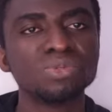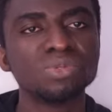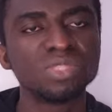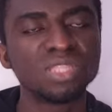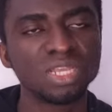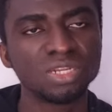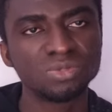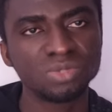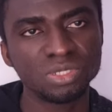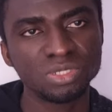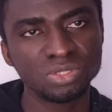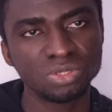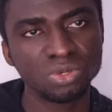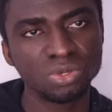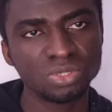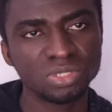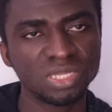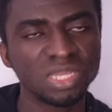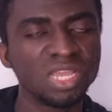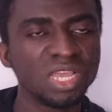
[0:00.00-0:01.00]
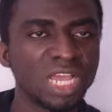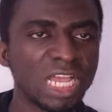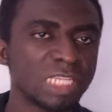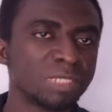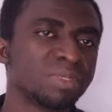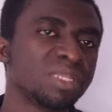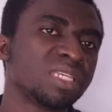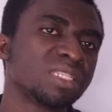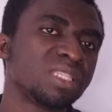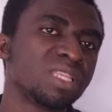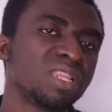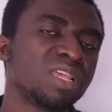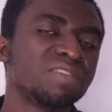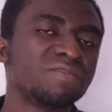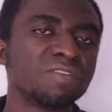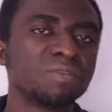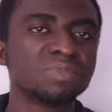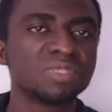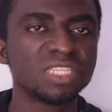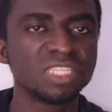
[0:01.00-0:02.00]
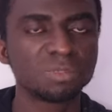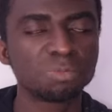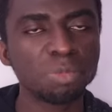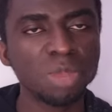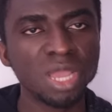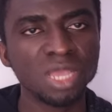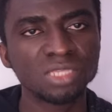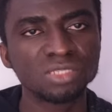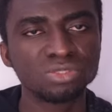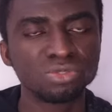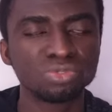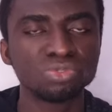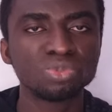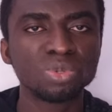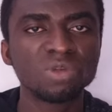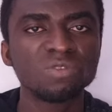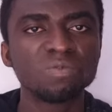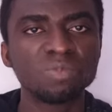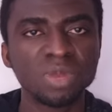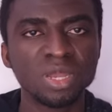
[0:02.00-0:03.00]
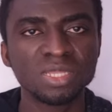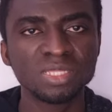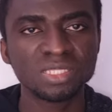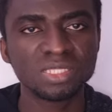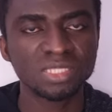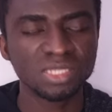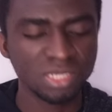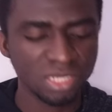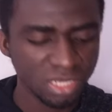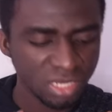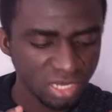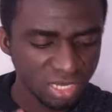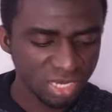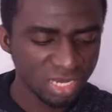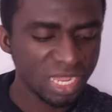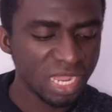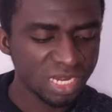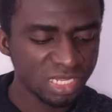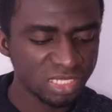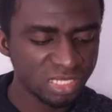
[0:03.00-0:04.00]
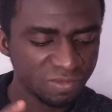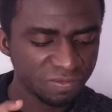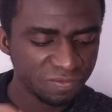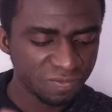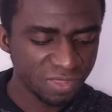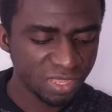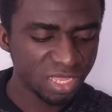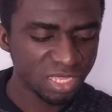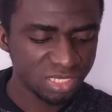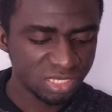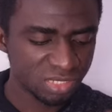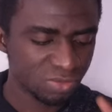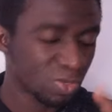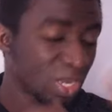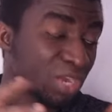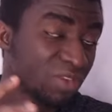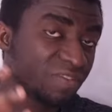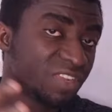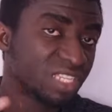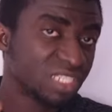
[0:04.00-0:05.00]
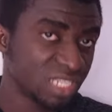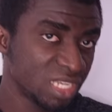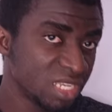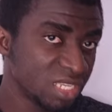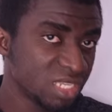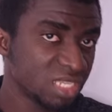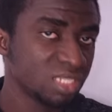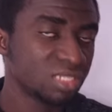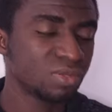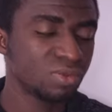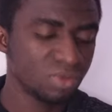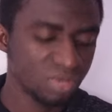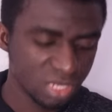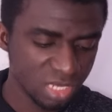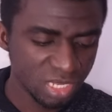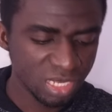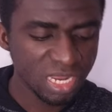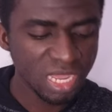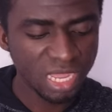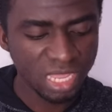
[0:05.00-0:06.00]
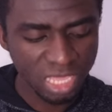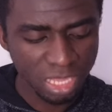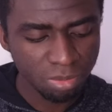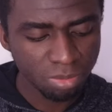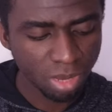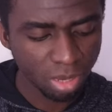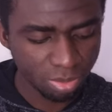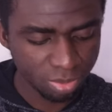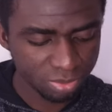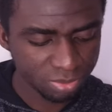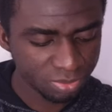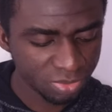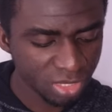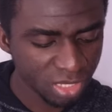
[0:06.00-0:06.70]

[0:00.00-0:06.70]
two test results has been extended from 6 months to 12 months. And that is the first one of the changes, okay, that came up.